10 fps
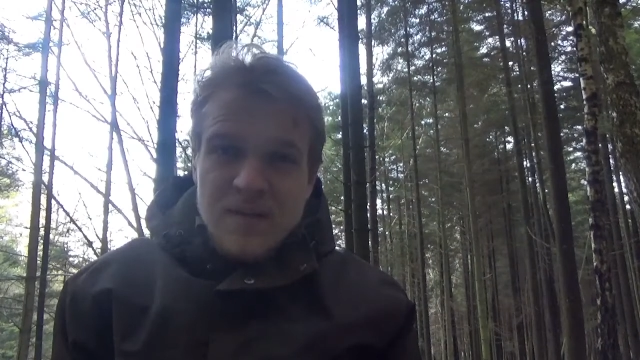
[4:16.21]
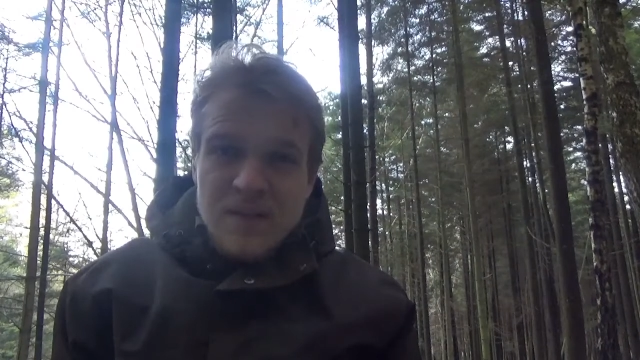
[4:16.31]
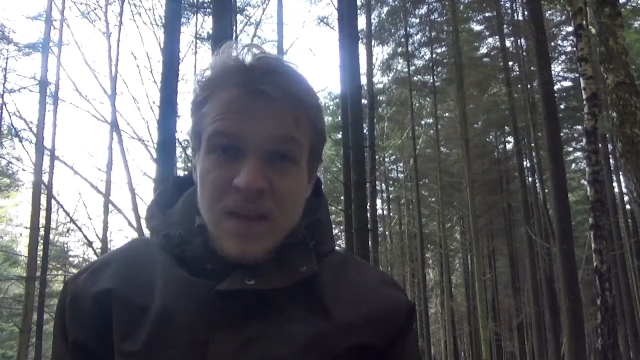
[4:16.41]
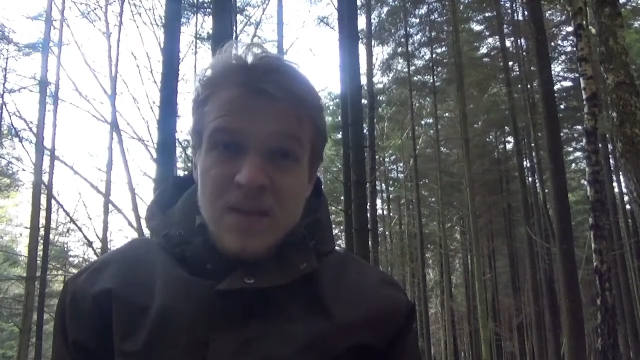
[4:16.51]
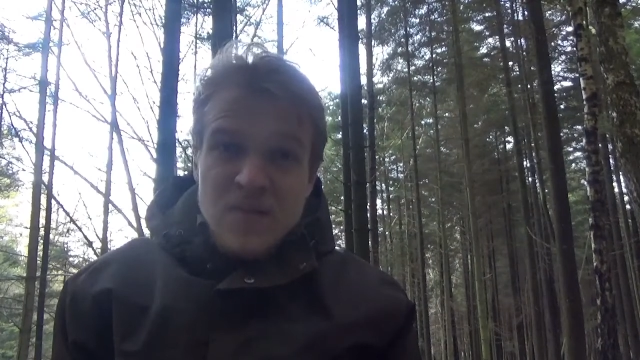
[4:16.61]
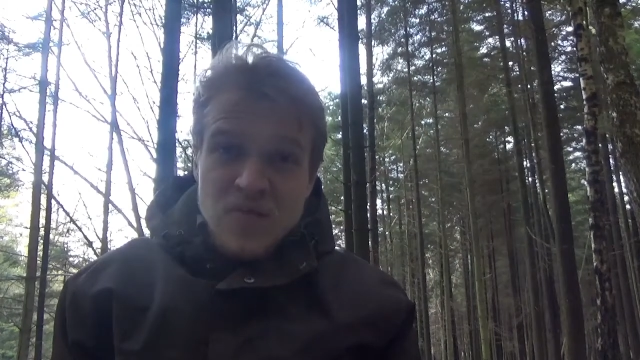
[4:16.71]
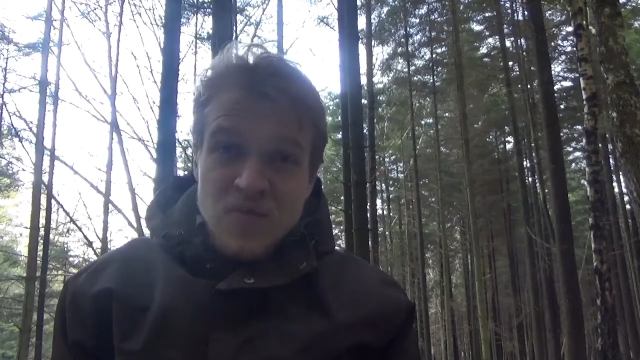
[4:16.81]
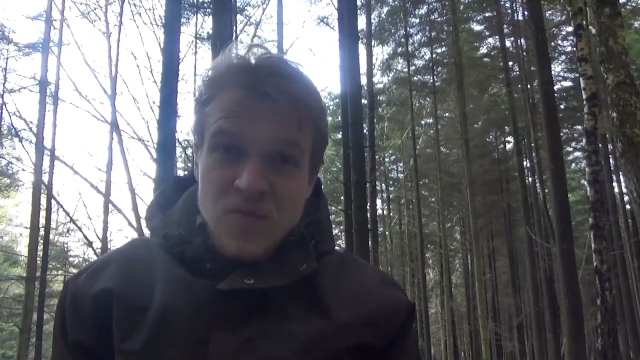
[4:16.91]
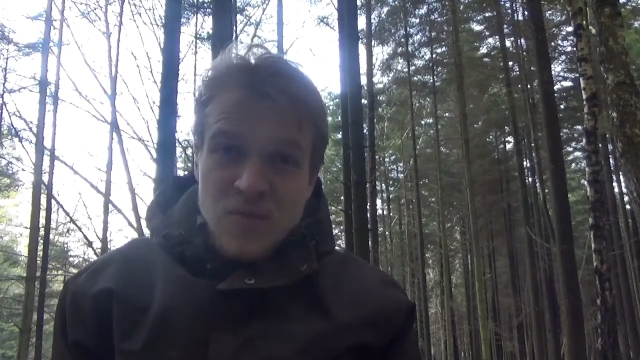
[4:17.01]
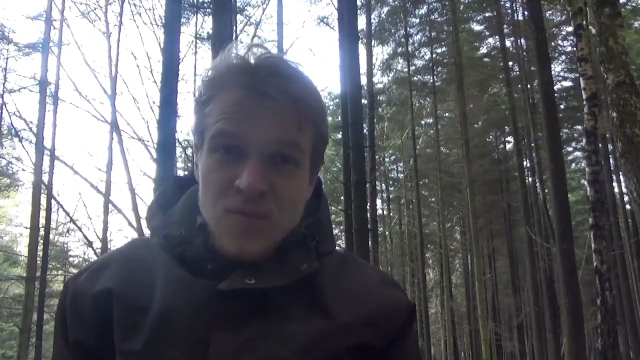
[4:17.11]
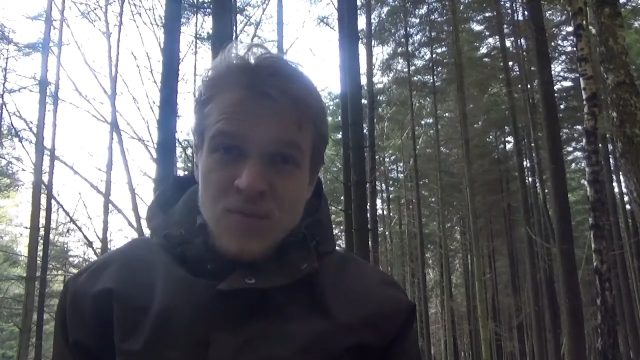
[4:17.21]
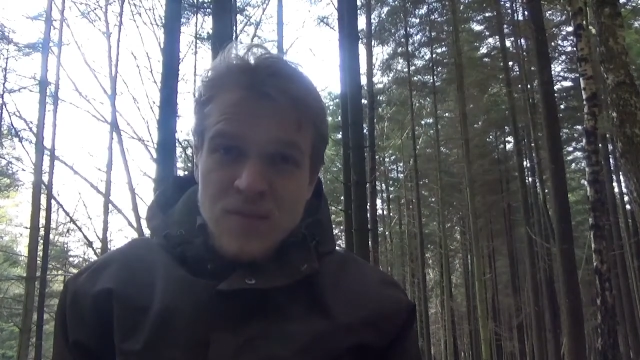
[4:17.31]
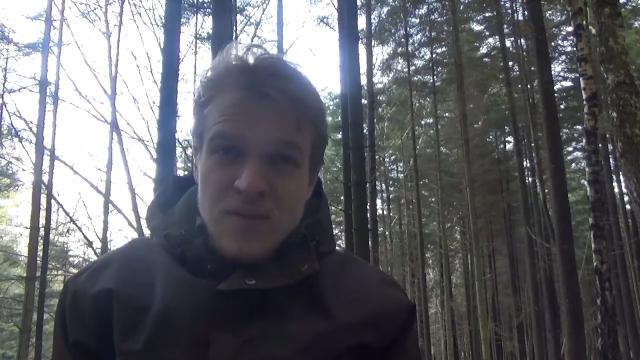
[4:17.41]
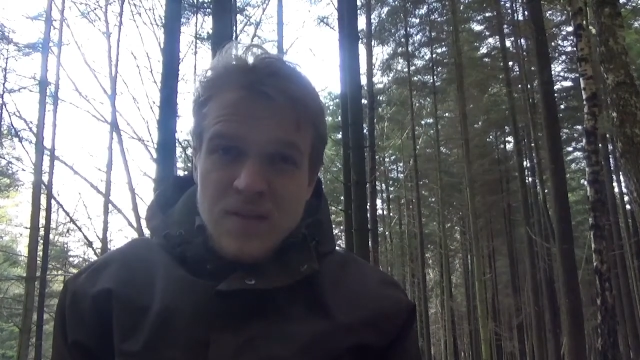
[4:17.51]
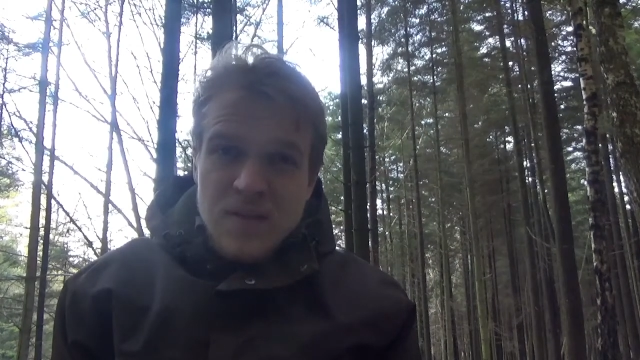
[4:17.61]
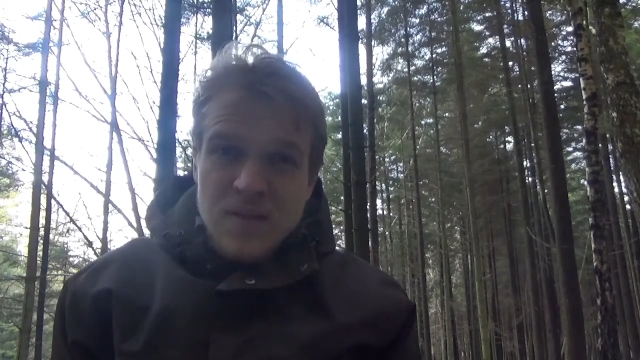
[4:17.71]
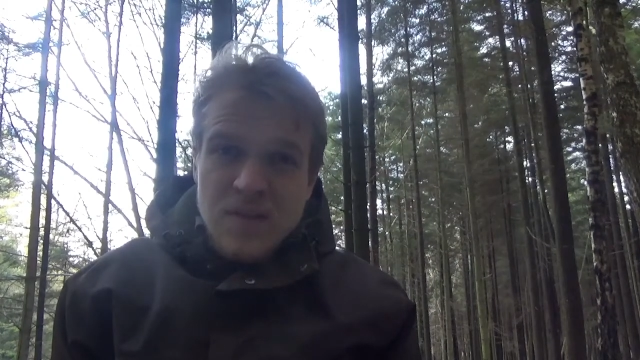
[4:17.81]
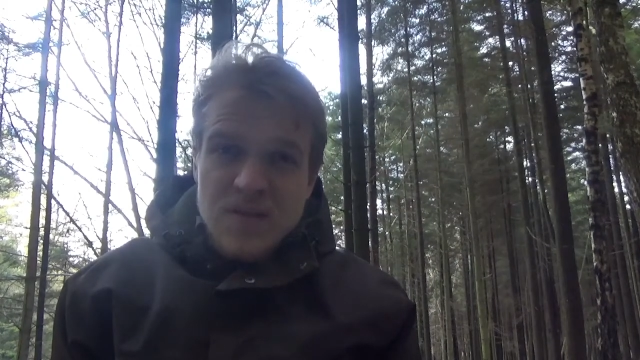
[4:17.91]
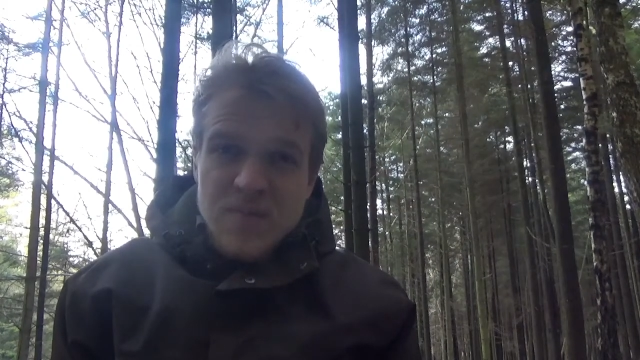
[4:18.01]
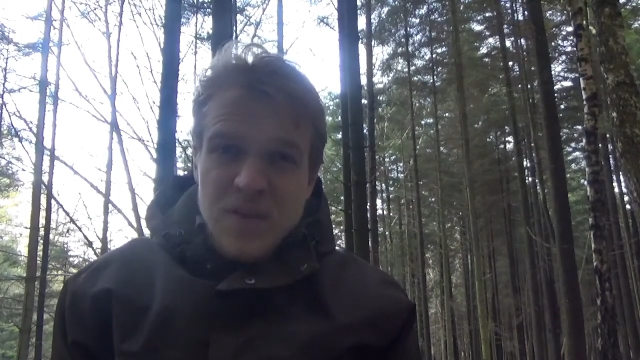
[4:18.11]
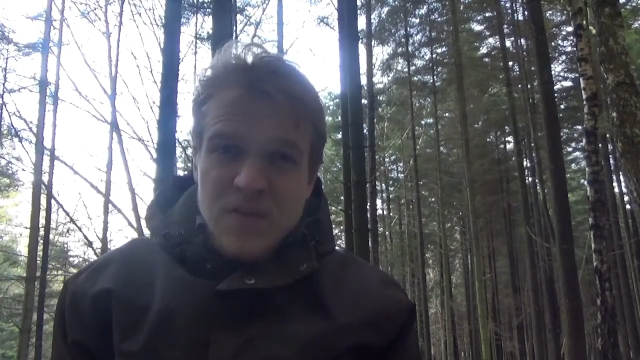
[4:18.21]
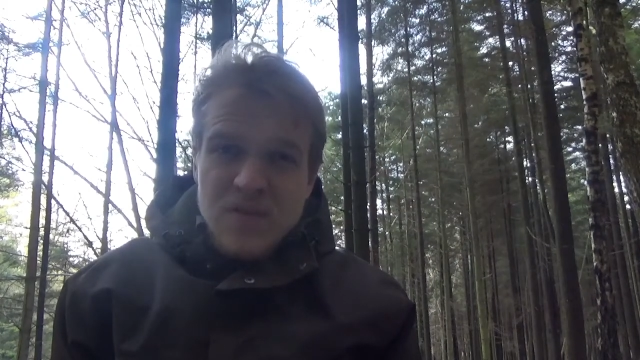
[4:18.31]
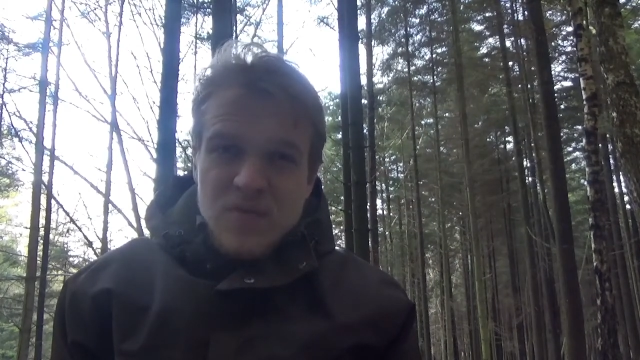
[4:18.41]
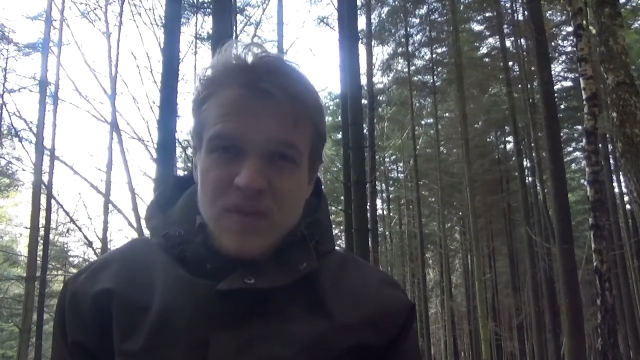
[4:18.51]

and your soul. It's making you